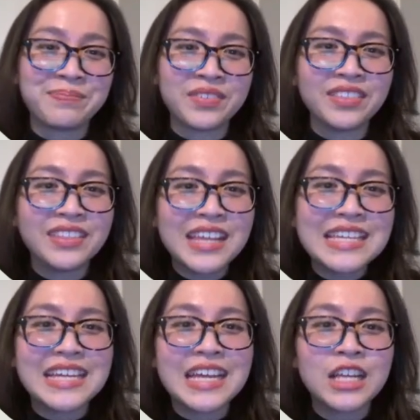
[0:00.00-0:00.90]

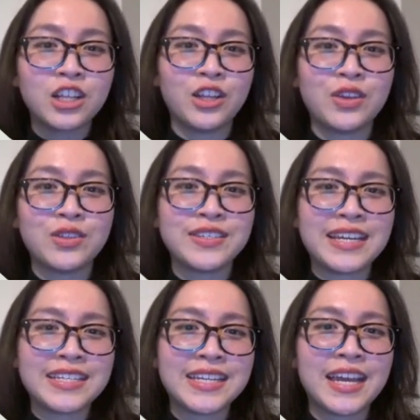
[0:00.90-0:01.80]
This includes
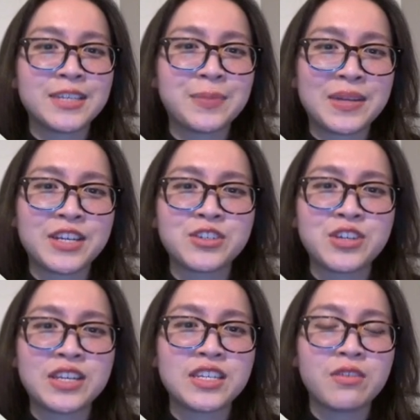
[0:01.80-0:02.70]
setting
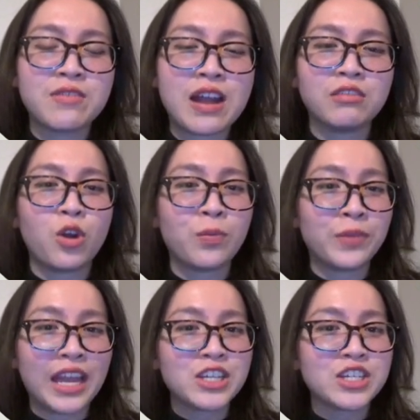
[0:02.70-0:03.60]
expectations around
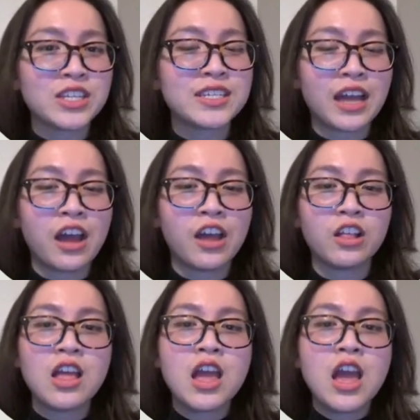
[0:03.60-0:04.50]
communication style,
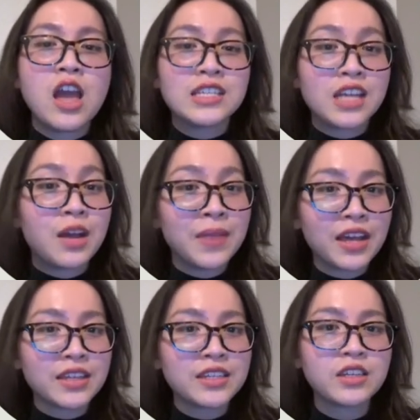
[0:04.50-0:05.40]

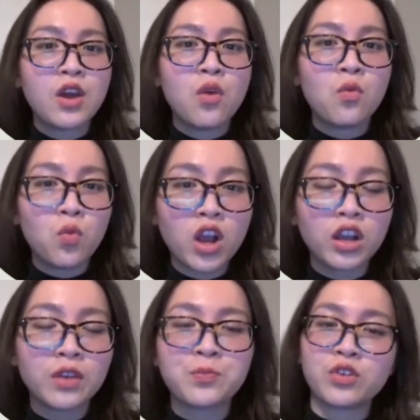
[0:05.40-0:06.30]
timelines,
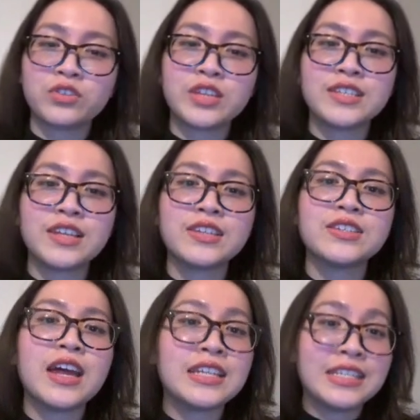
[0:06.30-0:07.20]
work processes,
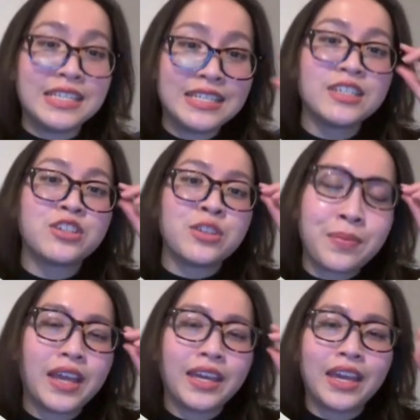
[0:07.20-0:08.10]
and decision
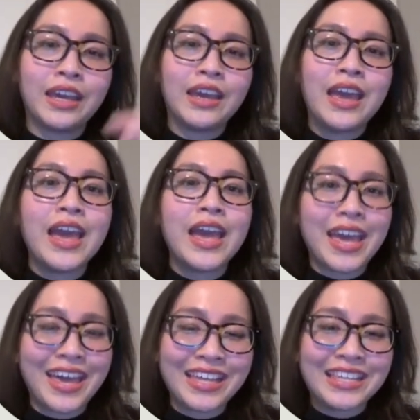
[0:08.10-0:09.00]
making.
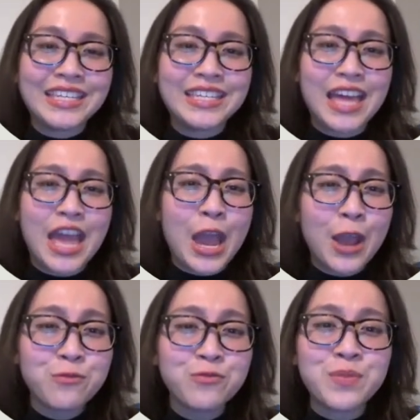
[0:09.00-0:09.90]
Hence,
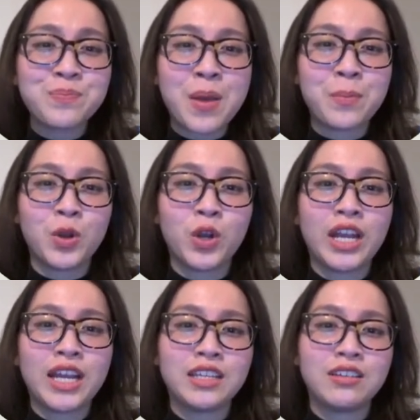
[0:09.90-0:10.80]
every member
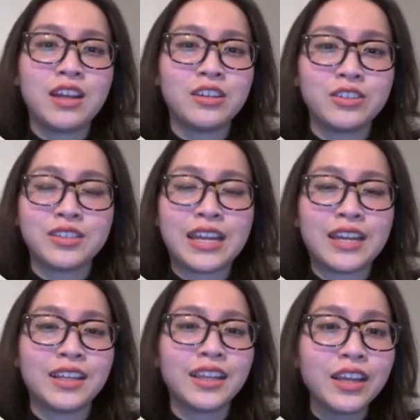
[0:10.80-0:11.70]
can
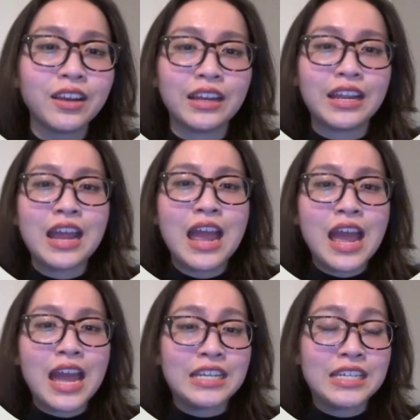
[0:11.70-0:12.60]
understand clearly
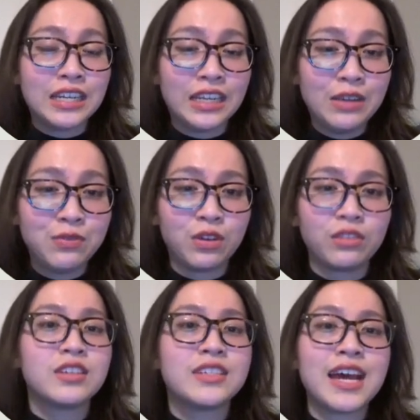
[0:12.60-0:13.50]
and deliver
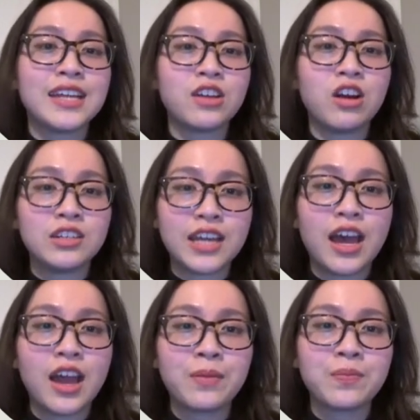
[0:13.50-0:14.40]
the task on time.